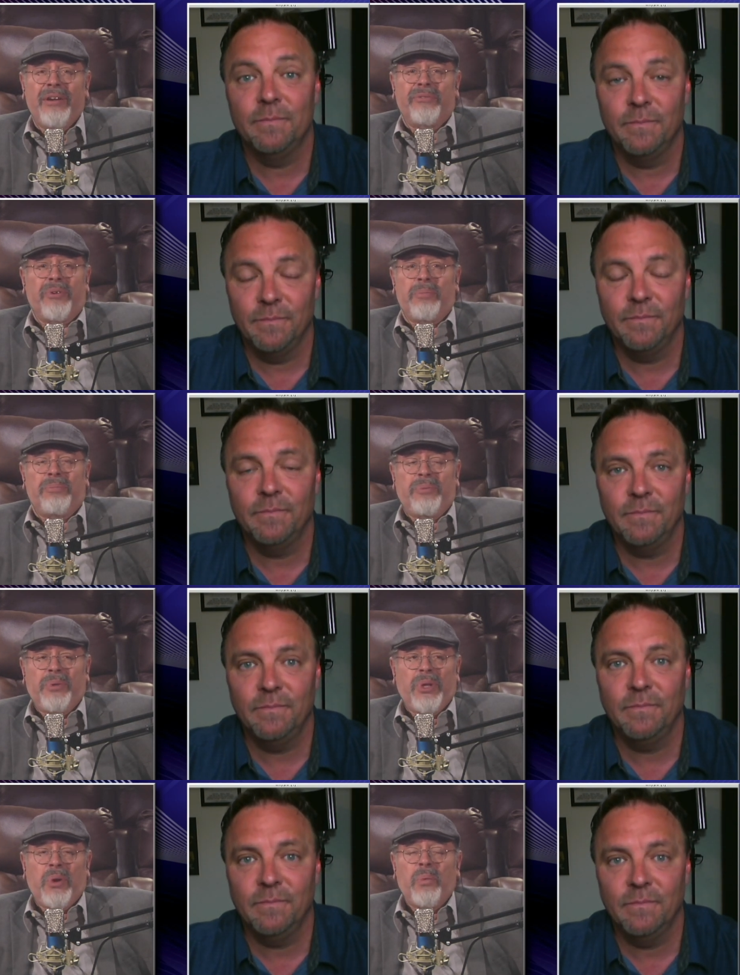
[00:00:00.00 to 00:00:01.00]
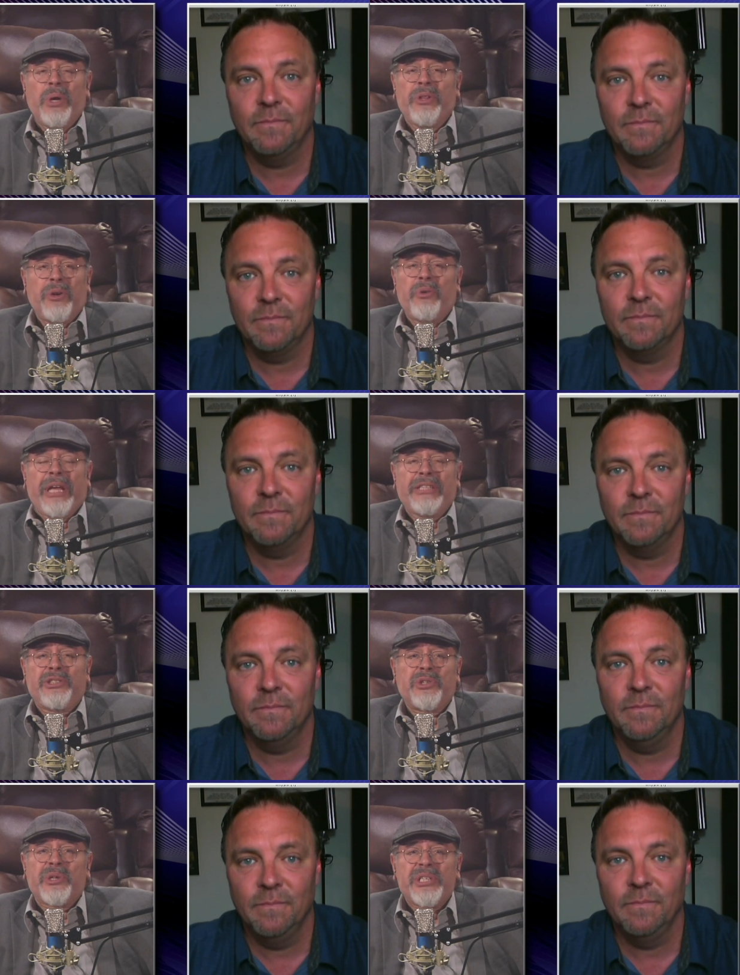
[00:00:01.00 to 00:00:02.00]
Speaker 1: from, you know, one of the
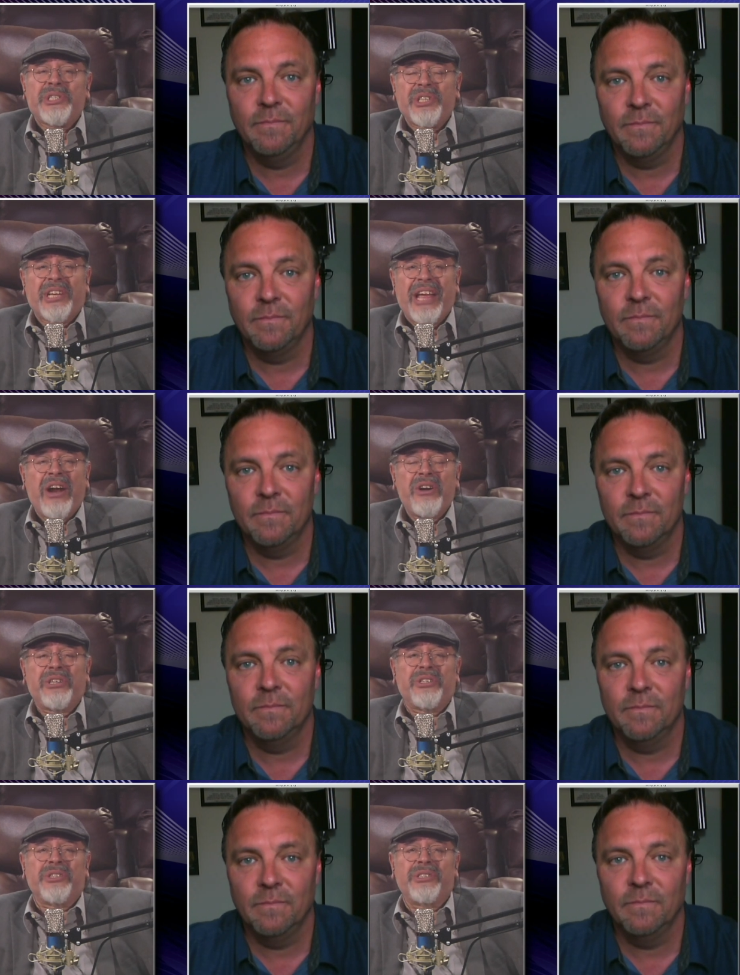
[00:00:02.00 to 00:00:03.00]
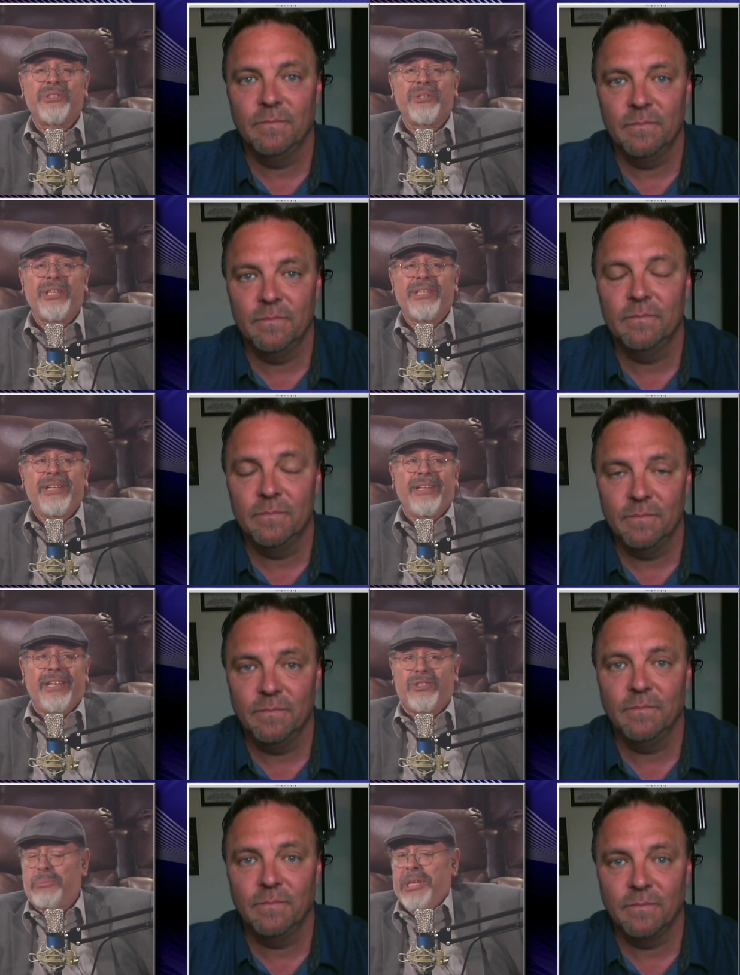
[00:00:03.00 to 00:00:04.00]
greatest Christian characters. So that,
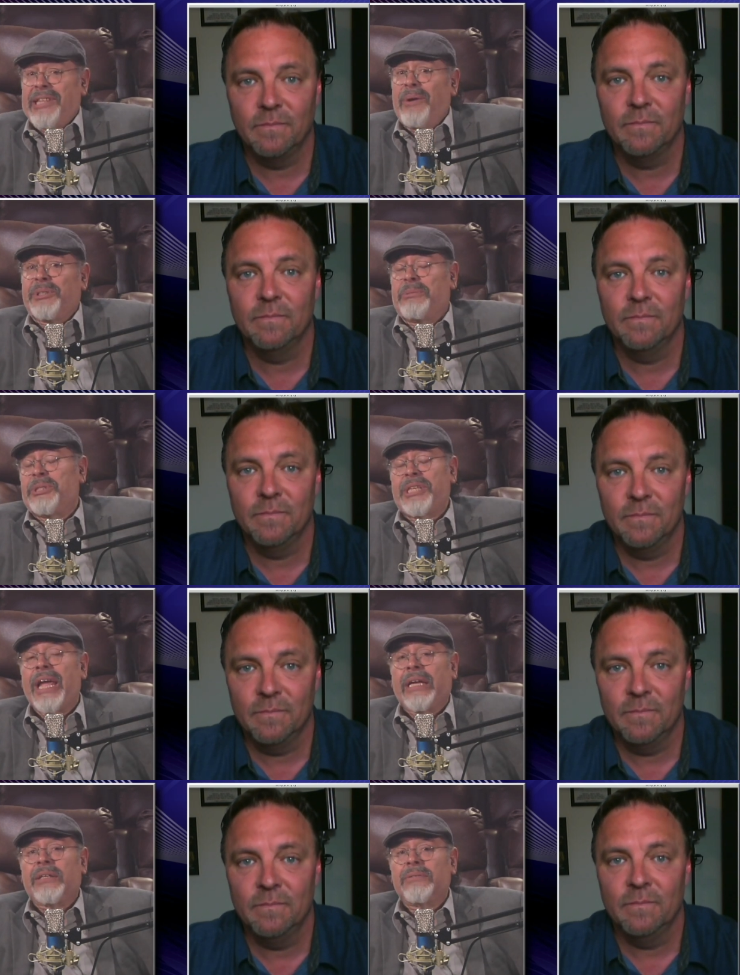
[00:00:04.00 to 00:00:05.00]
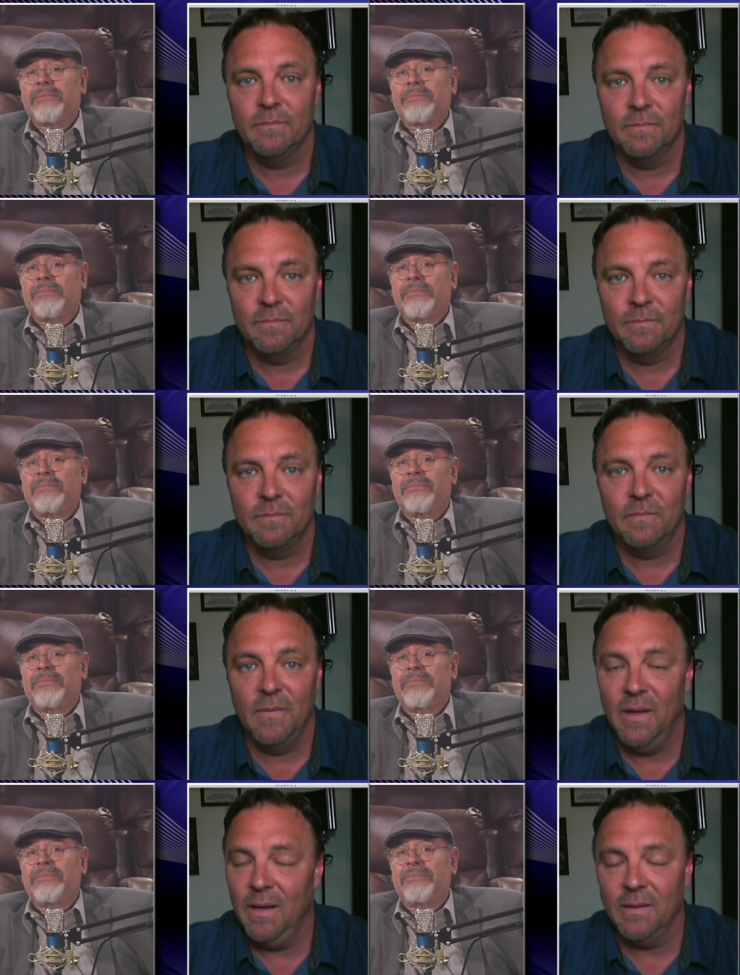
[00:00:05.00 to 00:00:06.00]
to me, that was a mistake.
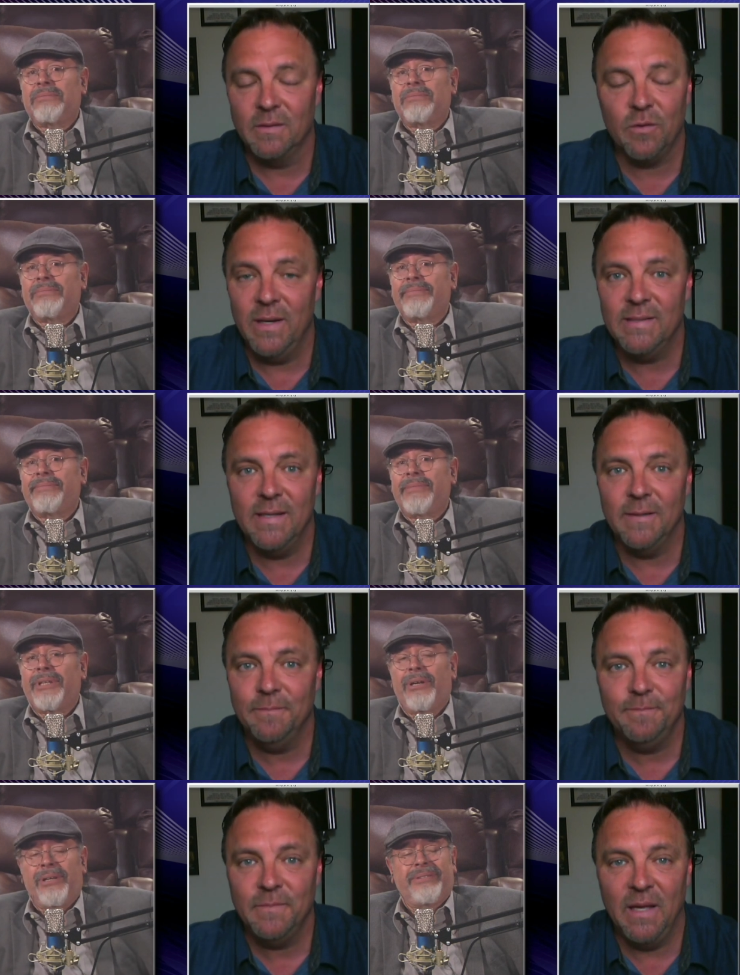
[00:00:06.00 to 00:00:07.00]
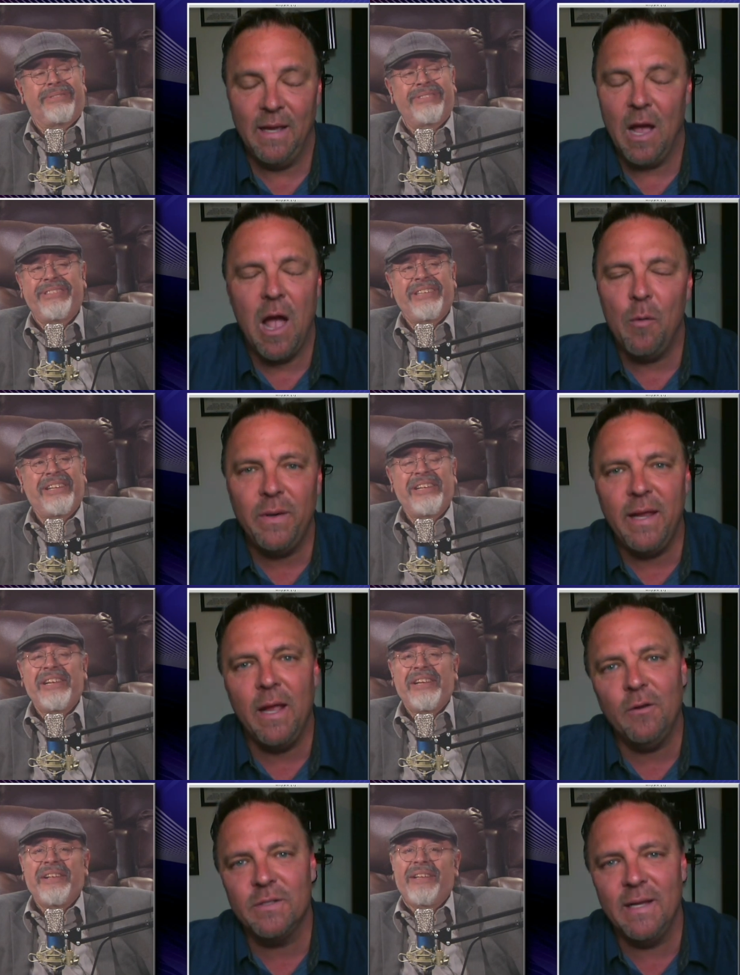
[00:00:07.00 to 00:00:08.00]
Speaker 2: Yeah, it's crazy. You know? How would
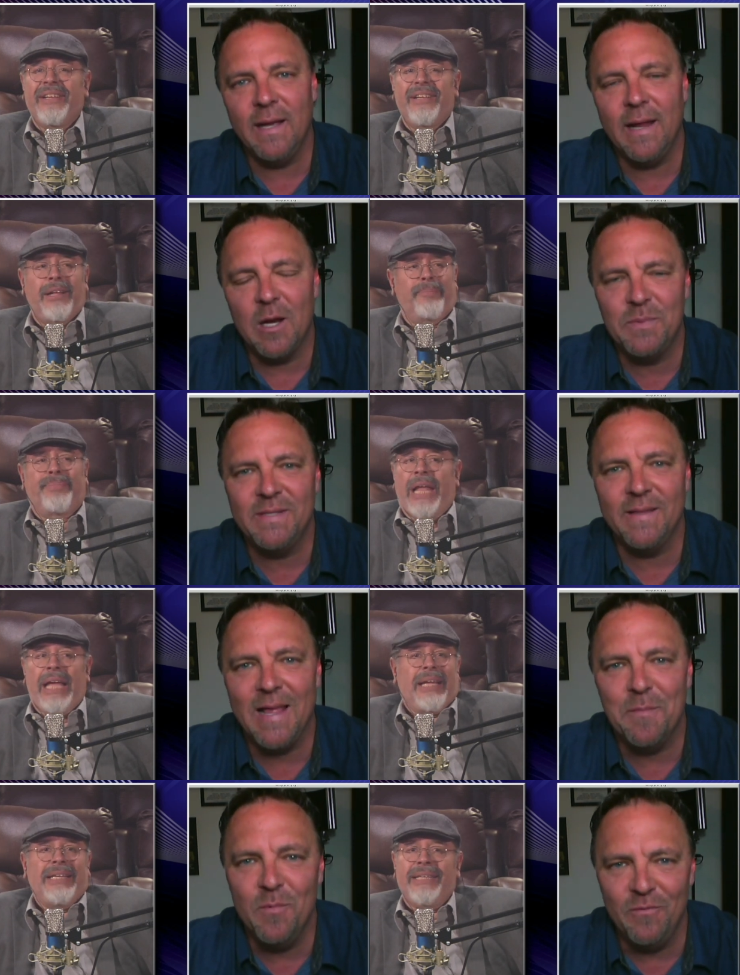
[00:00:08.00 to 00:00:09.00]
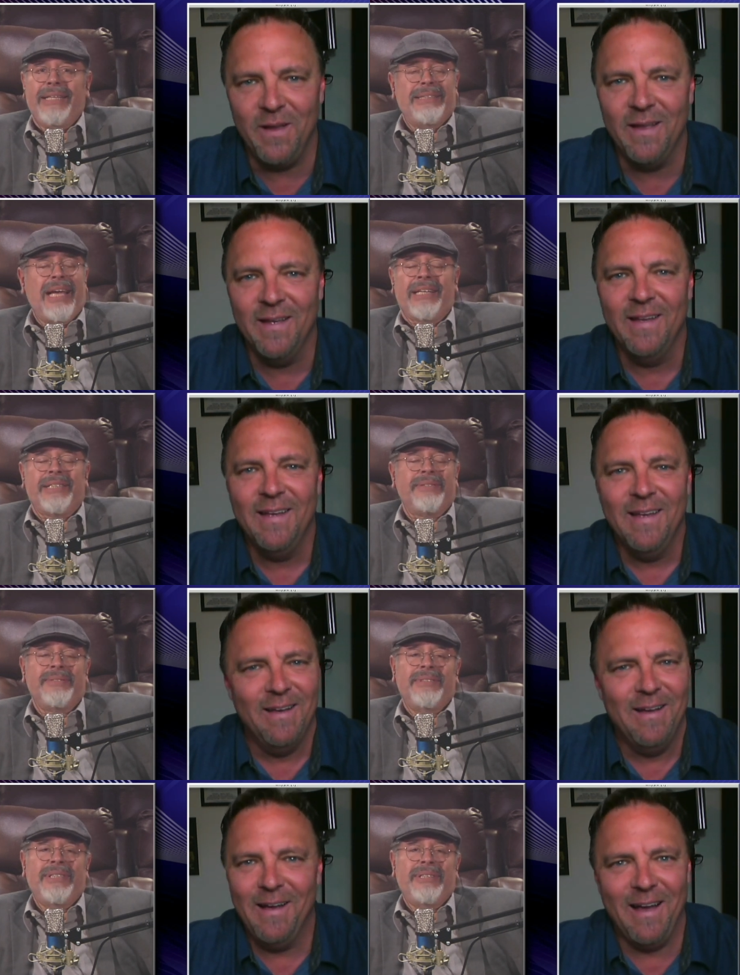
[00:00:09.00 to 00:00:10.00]
he understand how to present that
Speaker 1: movie? Exactly.
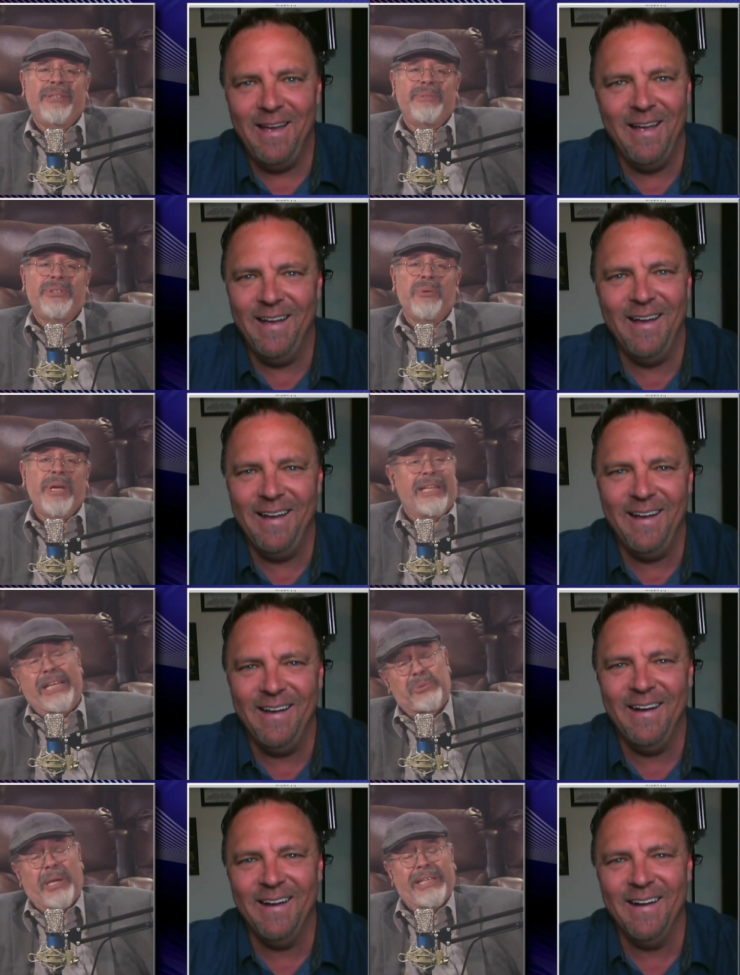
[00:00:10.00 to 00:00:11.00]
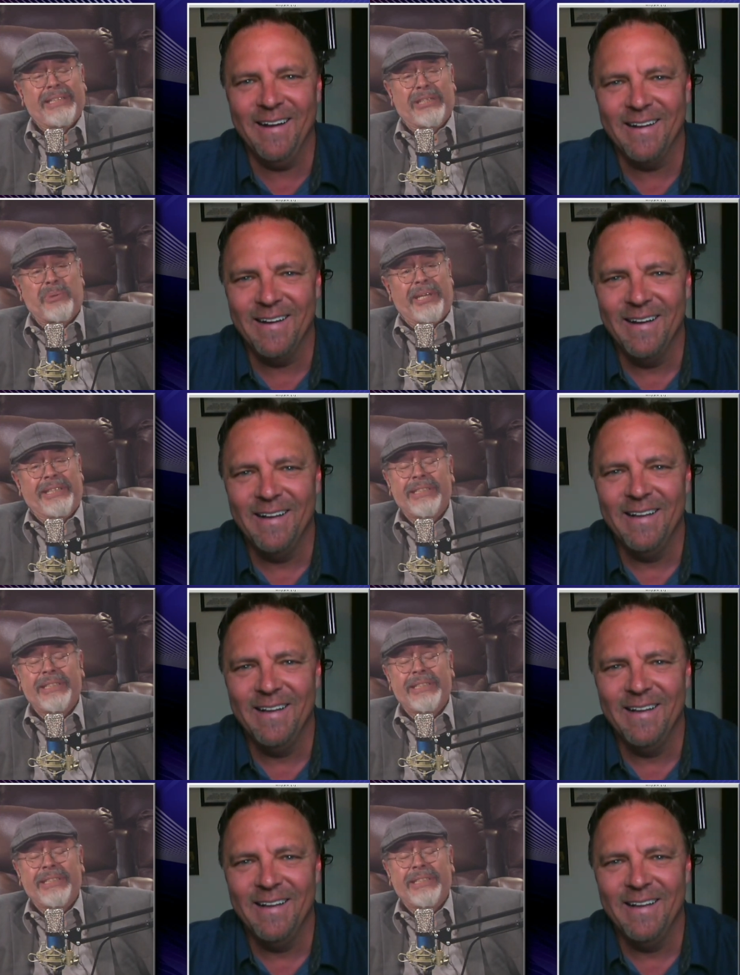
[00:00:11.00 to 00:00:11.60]
There was no way, and that's why he